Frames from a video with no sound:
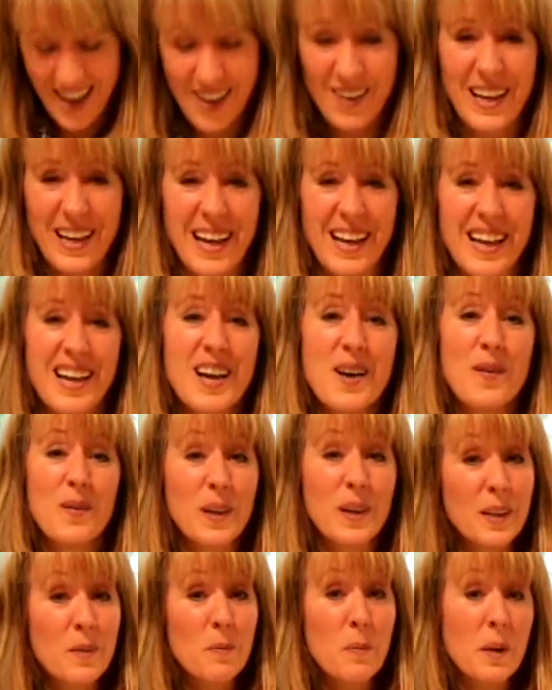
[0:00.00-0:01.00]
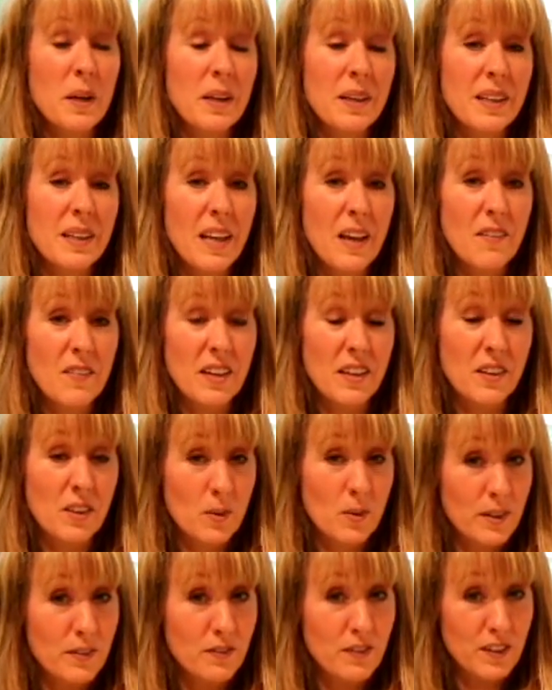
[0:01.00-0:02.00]
Okay, we're going to put it in the oven at
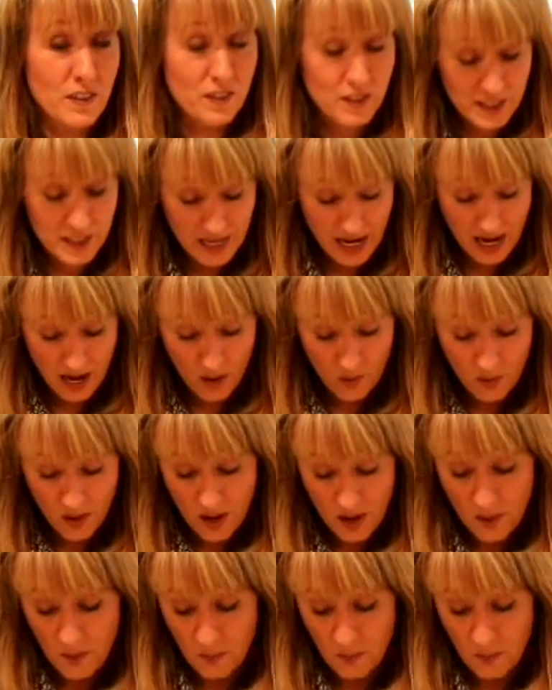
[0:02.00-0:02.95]
350 now.